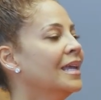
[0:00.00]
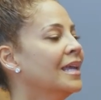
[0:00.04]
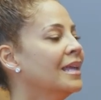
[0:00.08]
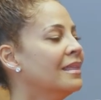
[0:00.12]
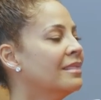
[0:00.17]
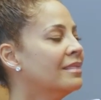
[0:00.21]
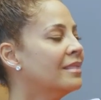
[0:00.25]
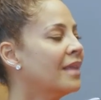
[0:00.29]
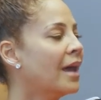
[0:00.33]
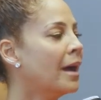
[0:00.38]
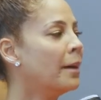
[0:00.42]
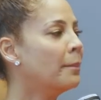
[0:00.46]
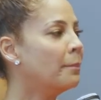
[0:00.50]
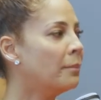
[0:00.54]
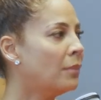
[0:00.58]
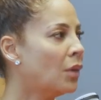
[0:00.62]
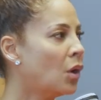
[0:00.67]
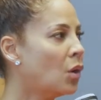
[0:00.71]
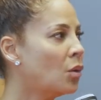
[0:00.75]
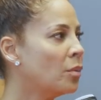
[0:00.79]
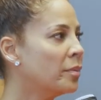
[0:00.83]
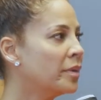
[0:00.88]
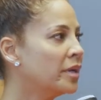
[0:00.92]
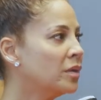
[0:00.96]
in that
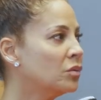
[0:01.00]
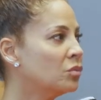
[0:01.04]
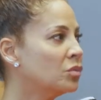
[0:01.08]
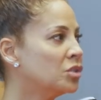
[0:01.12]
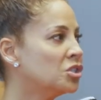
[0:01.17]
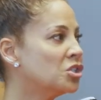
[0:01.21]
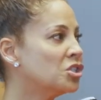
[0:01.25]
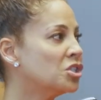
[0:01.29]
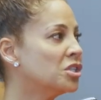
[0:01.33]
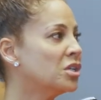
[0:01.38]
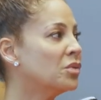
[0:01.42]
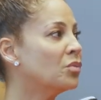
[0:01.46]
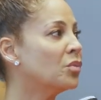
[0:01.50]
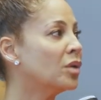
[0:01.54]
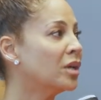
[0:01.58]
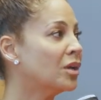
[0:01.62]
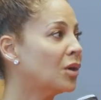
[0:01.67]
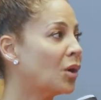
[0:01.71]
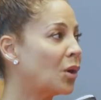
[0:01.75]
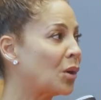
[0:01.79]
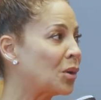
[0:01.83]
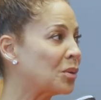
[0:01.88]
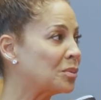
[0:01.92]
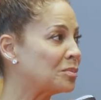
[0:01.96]
moment when she
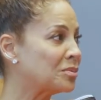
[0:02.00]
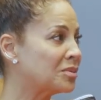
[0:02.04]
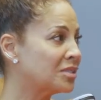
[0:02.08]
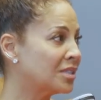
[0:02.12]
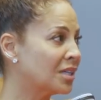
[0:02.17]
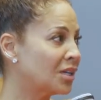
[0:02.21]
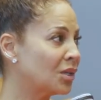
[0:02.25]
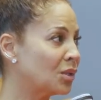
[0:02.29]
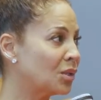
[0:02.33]
went home to